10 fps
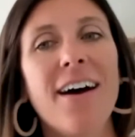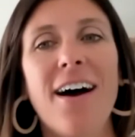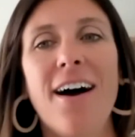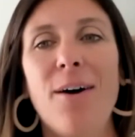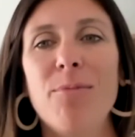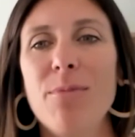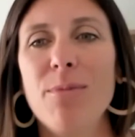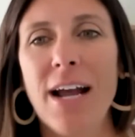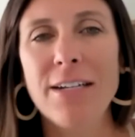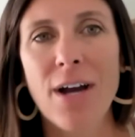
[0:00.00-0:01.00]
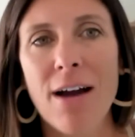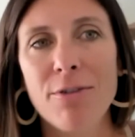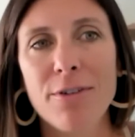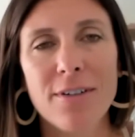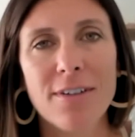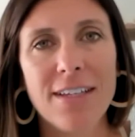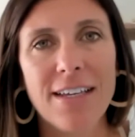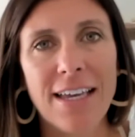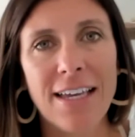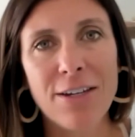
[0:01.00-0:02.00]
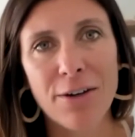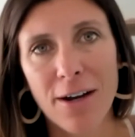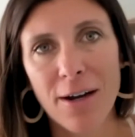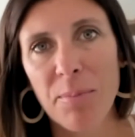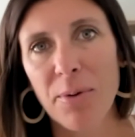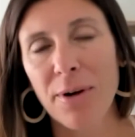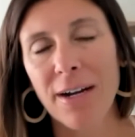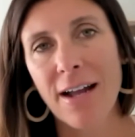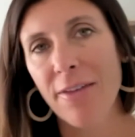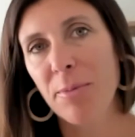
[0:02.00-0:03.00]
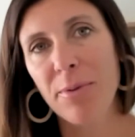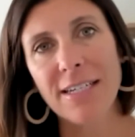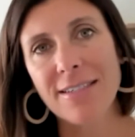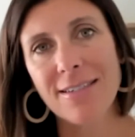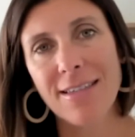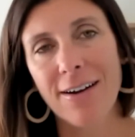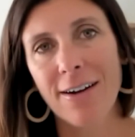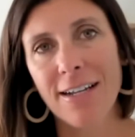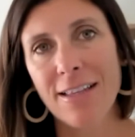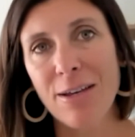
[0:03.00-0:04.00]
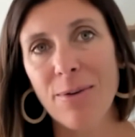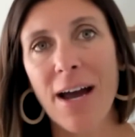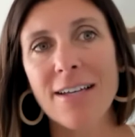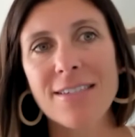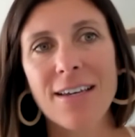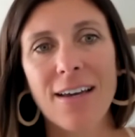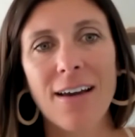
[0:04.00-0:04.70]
When I travel in Europe or in other places that aren't in the US,